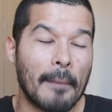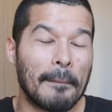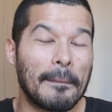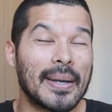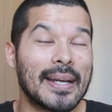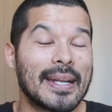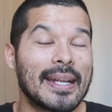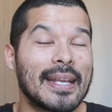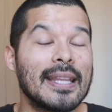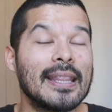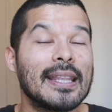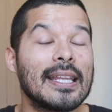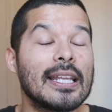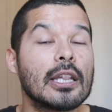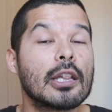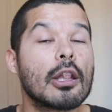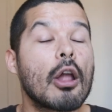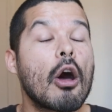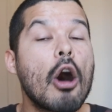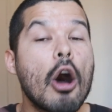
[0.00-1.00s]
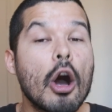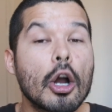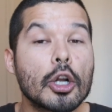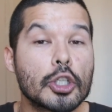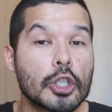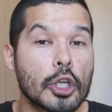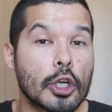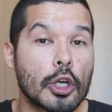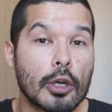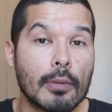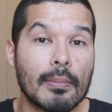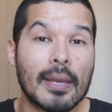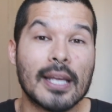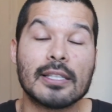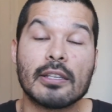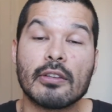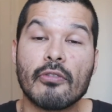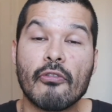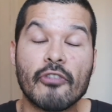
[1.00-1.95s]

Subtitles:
but in the long term as a